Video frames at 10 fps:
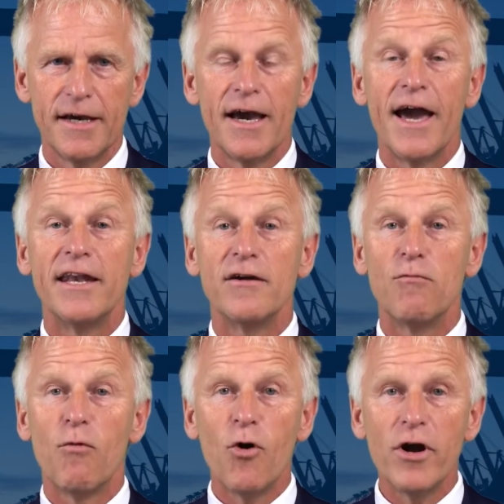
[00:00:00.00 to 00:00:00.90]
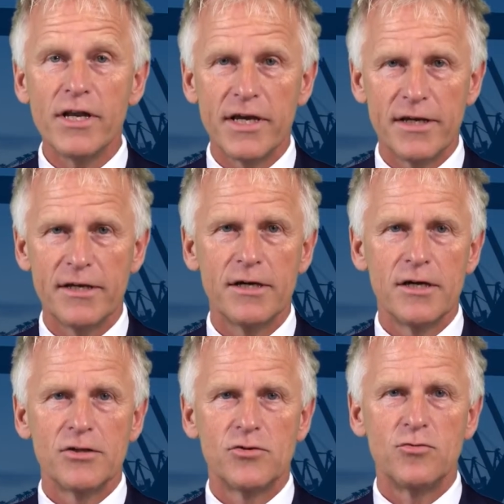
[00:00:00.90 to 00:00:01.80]
and avoiding
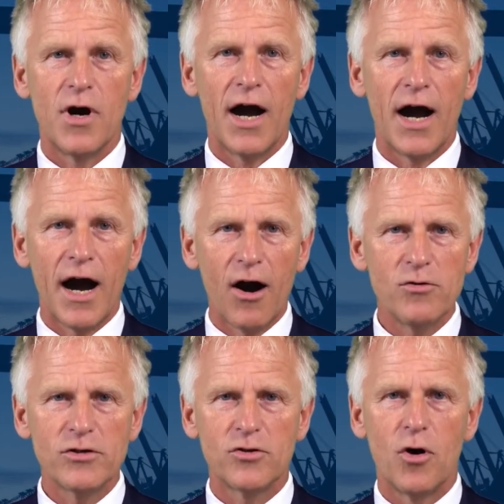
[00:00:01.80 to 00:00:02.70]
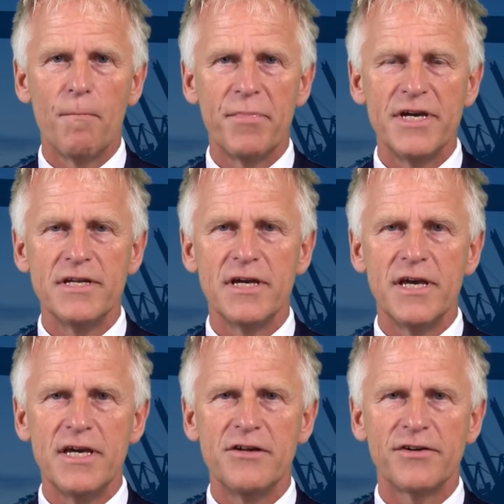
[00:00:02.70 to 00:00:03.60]
to outcompete
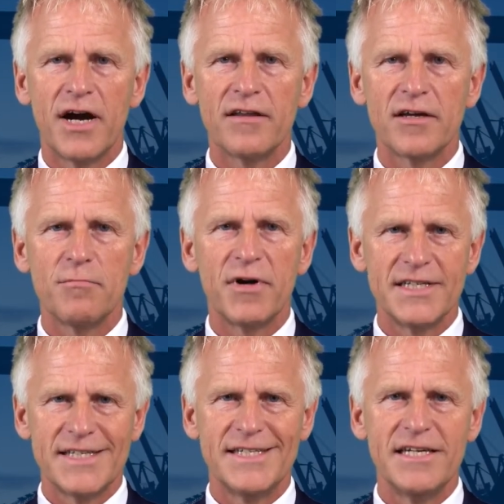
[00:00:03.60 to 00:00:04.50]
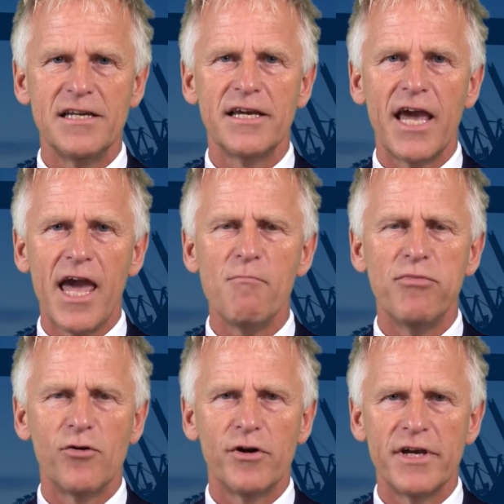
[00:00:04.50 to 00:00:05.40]
each other by stealing
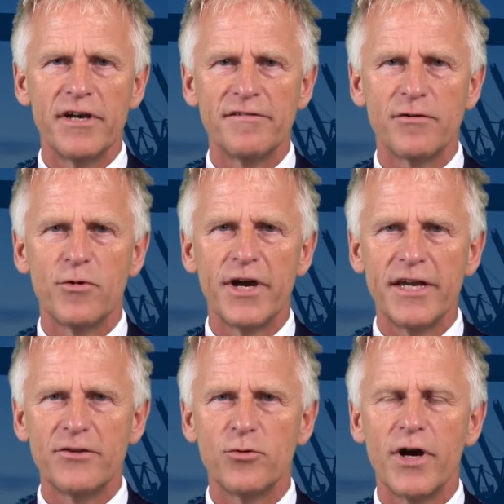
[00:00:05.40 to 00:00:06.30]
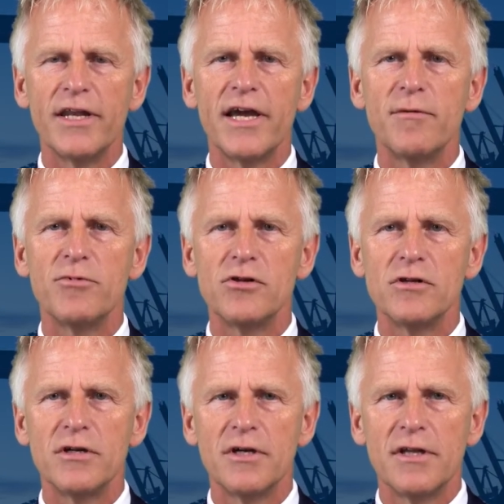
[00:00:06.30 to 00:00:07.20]
employees away to enable
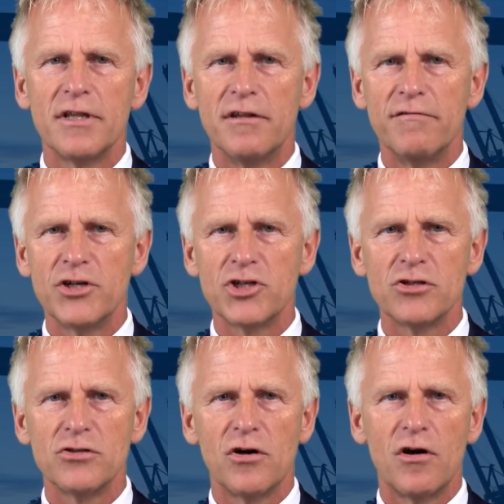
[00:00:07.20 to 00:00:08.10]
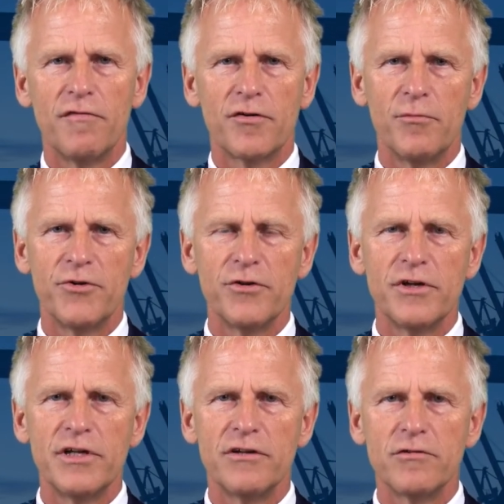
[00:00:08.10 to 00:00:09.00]
the vision of
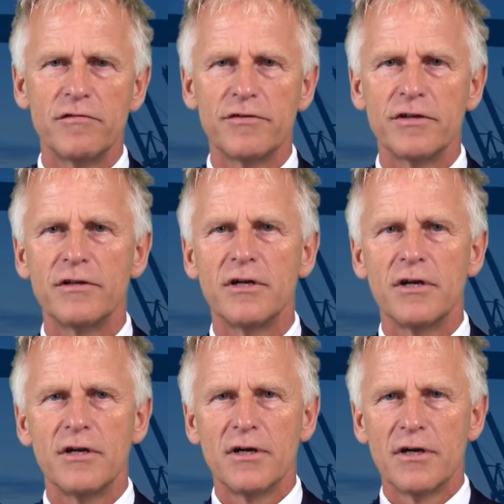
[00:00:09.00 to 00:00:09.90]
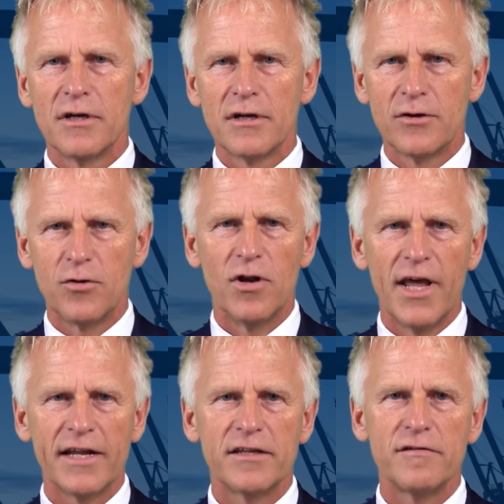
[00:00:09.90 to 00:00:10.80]
community-driven
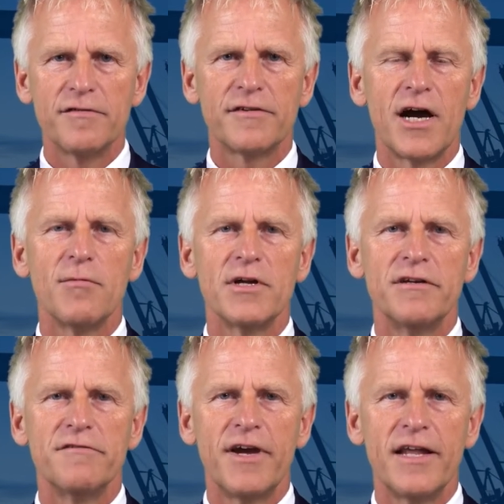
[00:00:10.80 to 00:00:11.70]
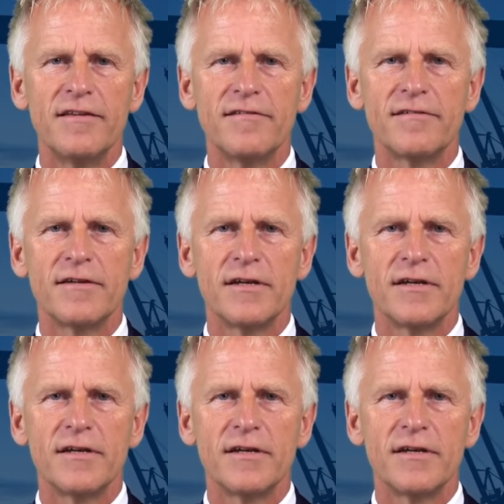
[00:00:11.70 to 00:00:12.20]
collective cyber defense.